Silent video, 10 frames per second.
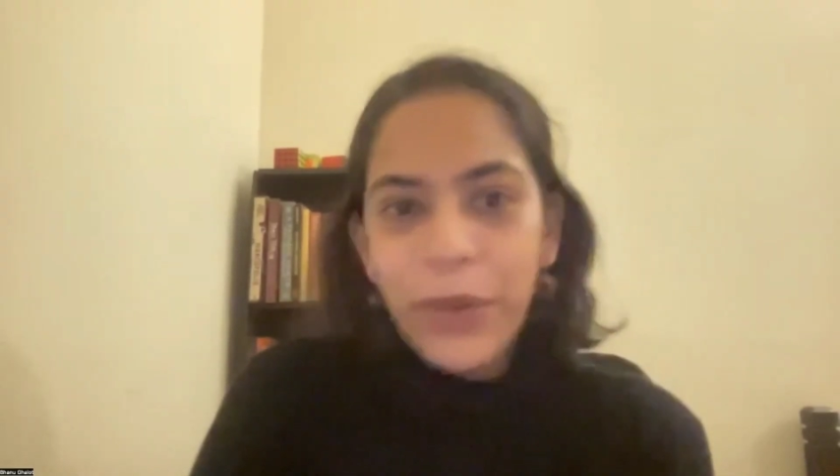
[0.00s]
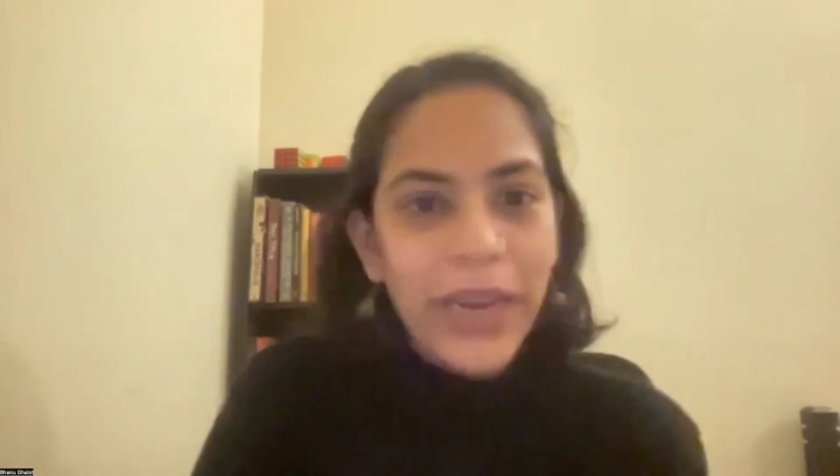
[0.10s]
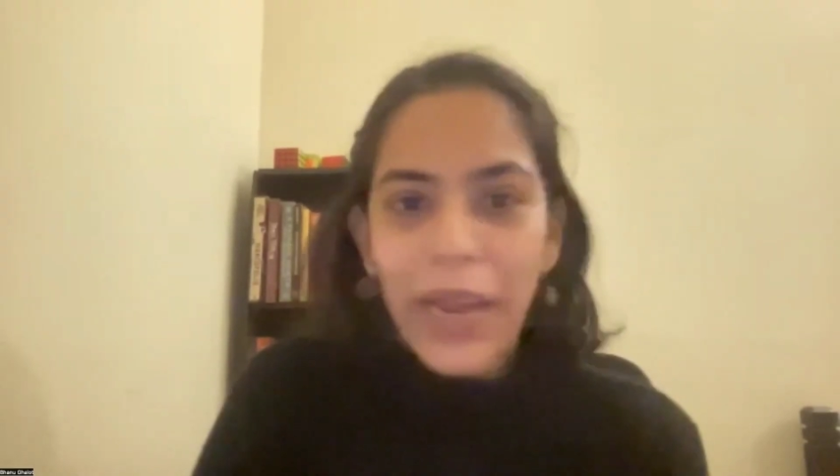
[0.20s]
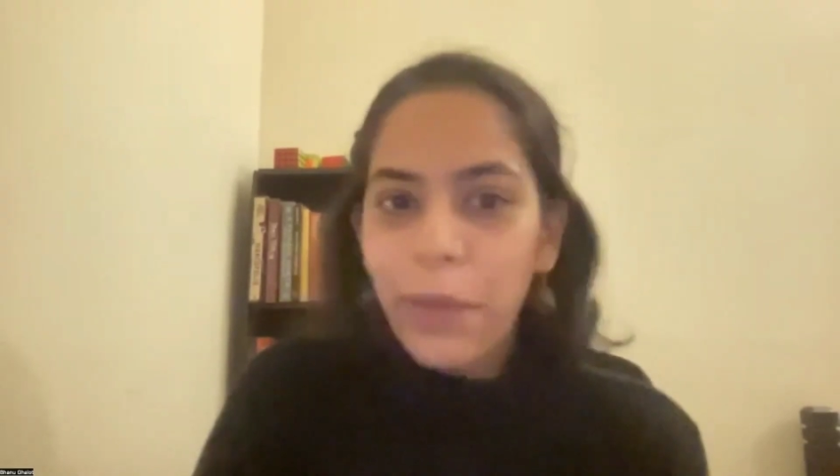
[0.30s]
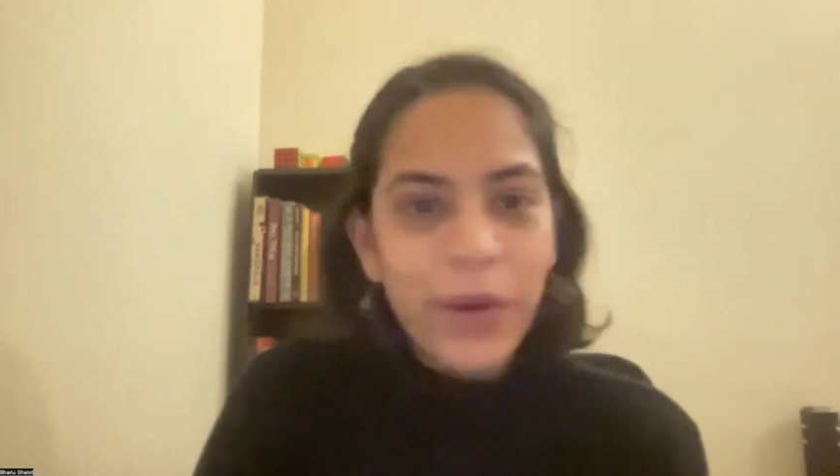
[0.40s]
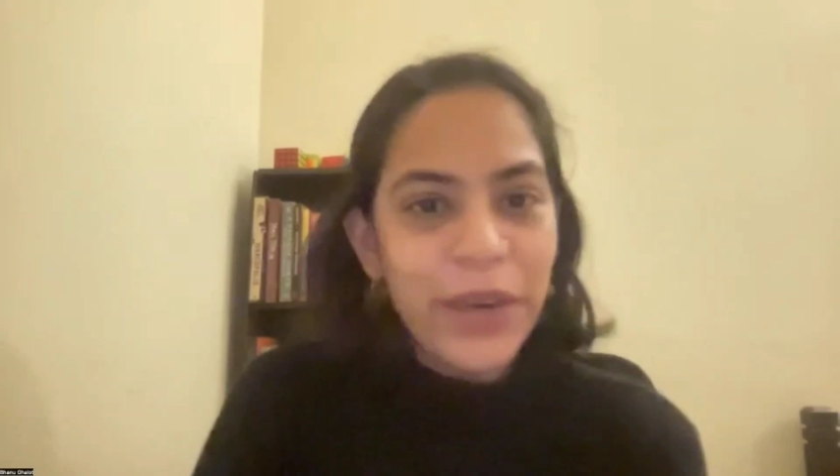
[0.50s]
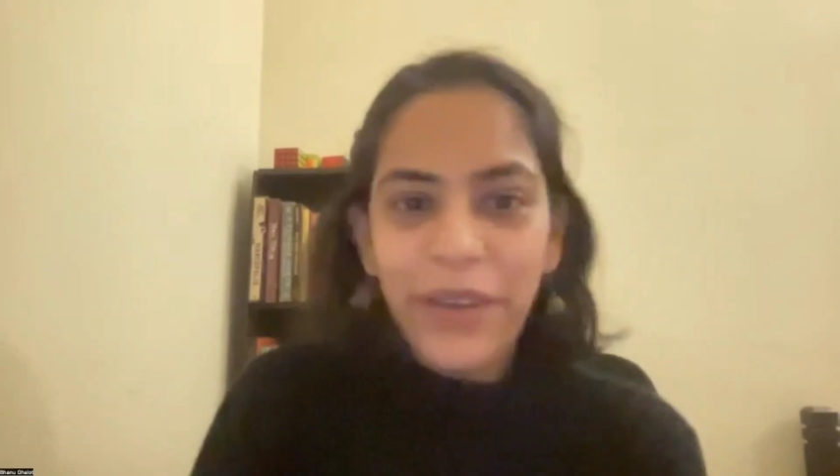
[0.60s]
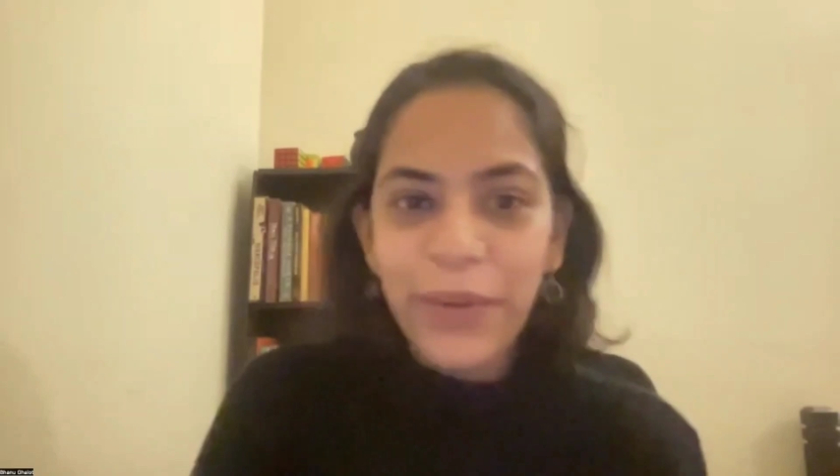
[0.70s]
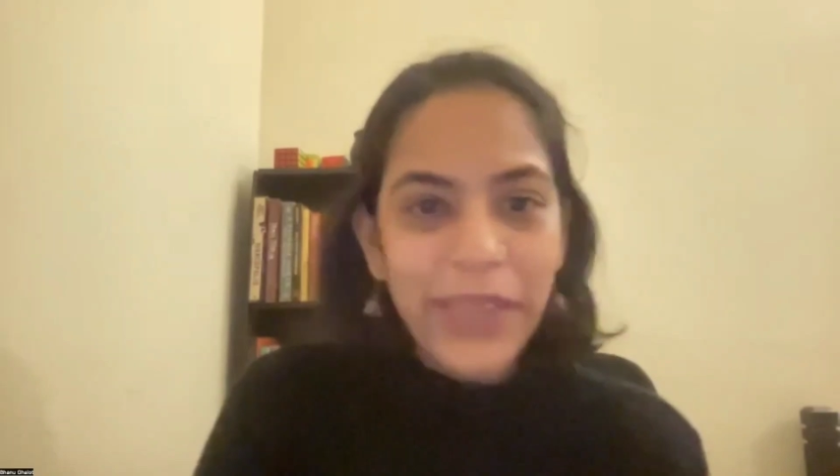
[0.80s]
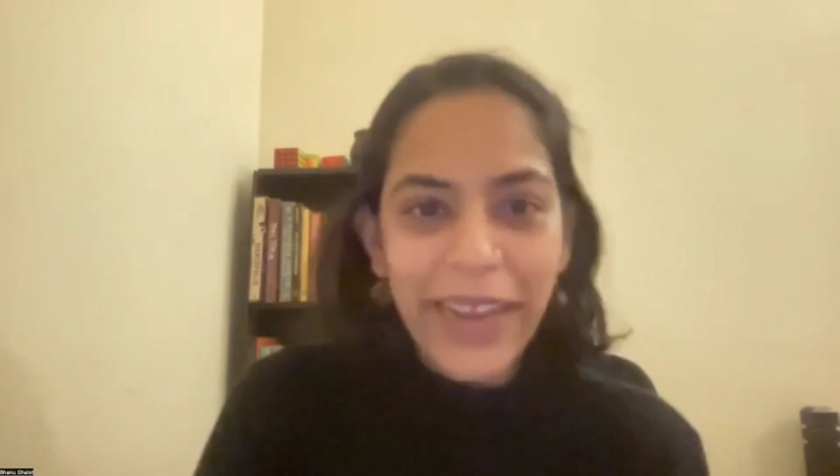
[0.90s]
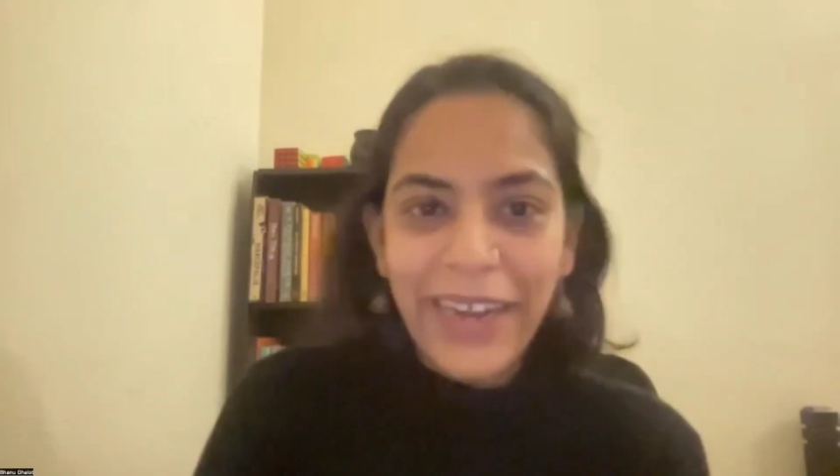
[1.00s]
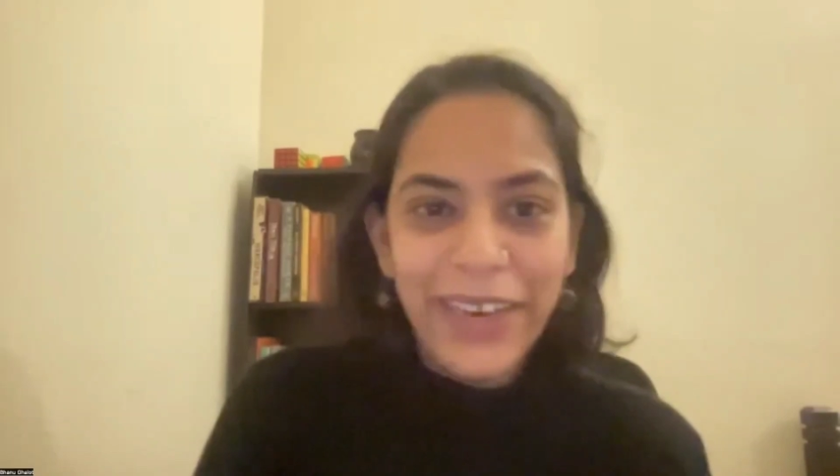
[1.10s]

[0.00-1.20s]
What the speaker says: and I wouldn't know that